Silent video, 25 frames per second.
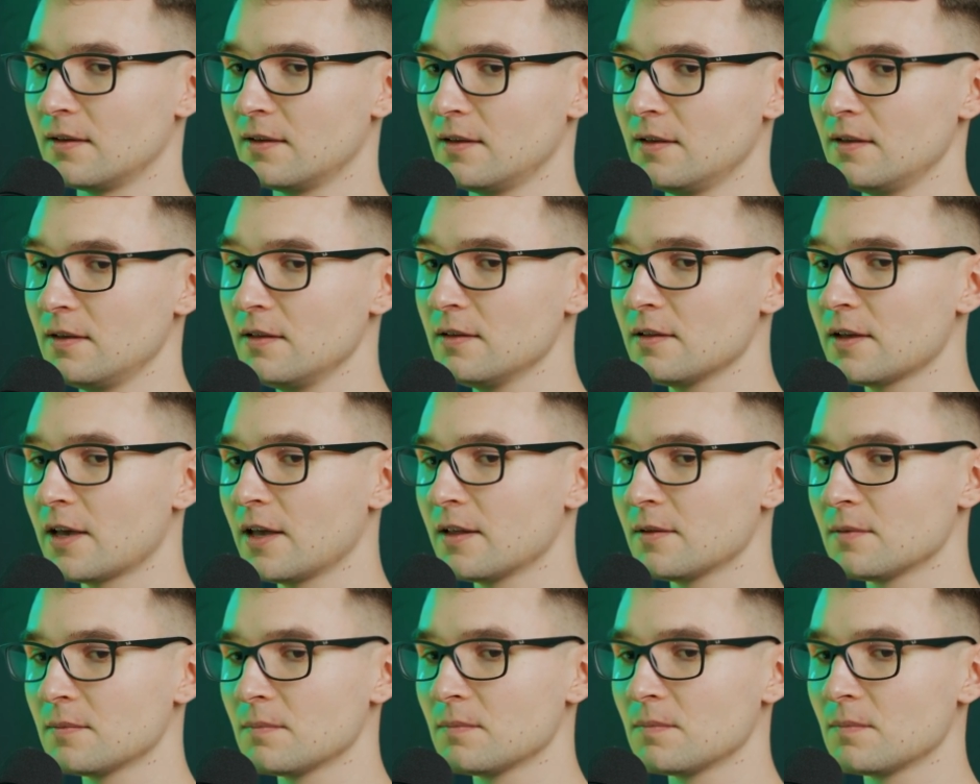You
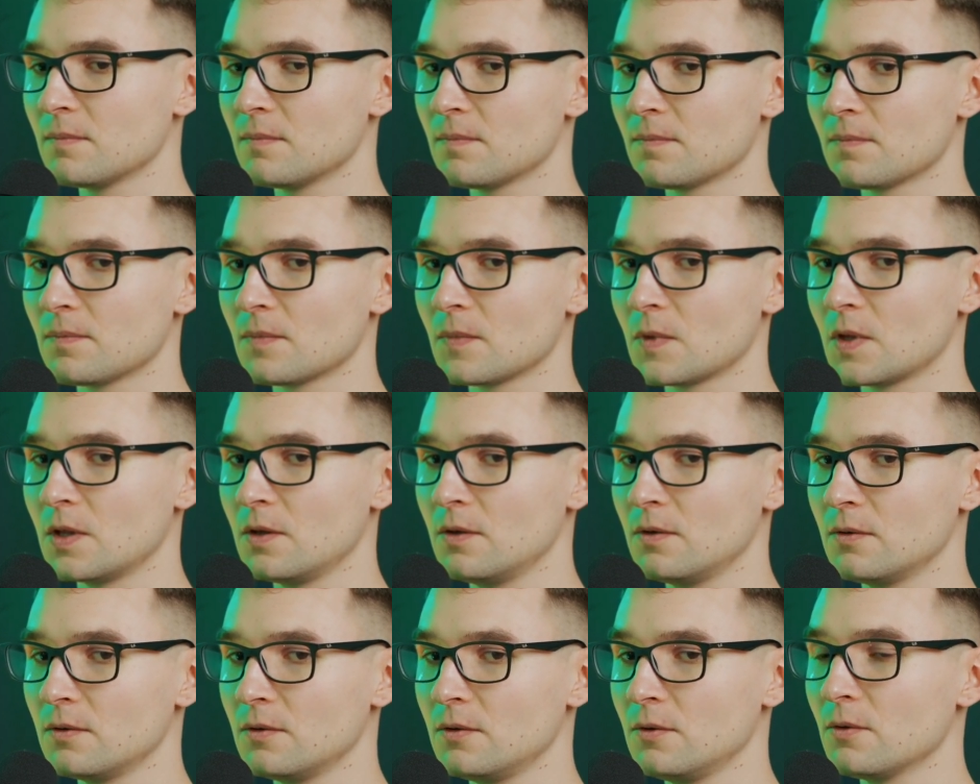
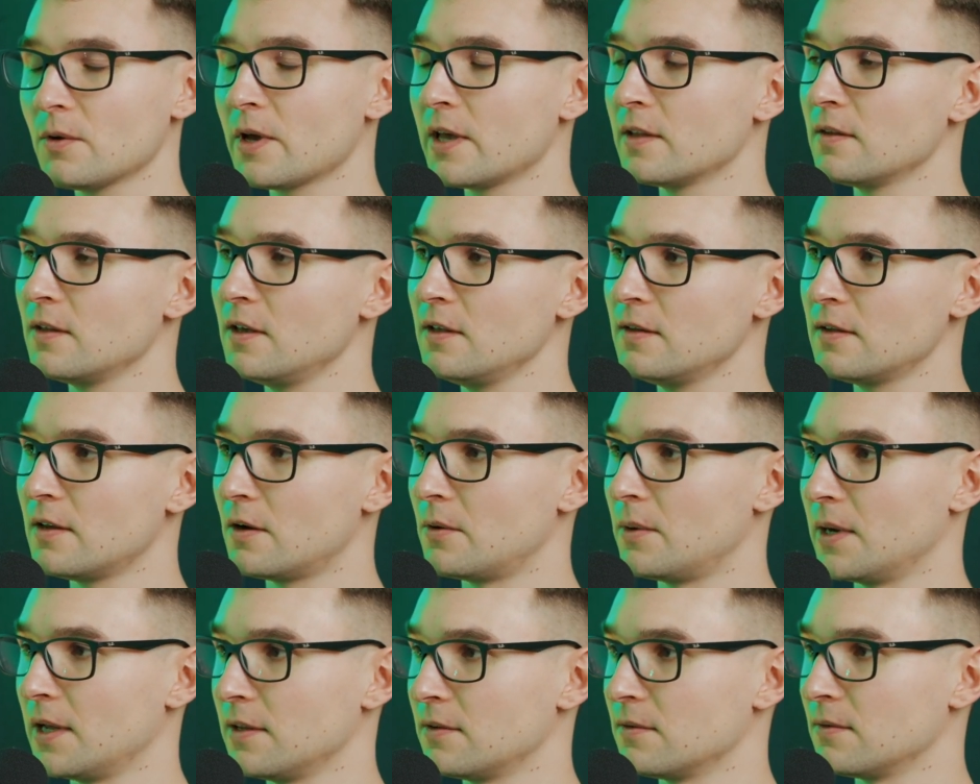can
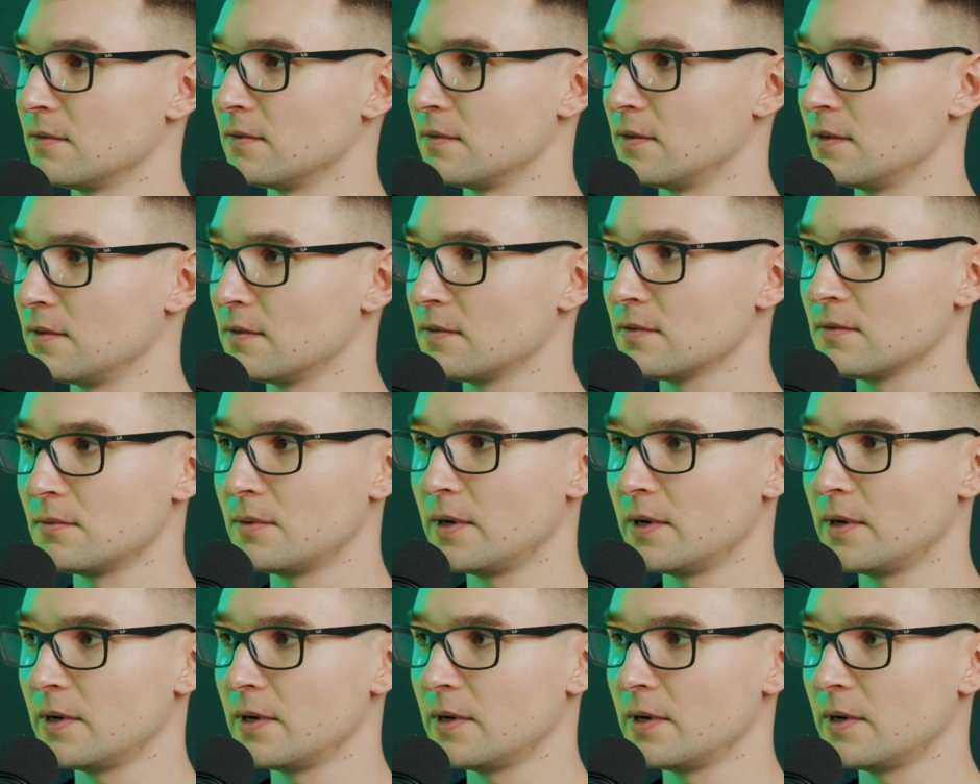iterate on this,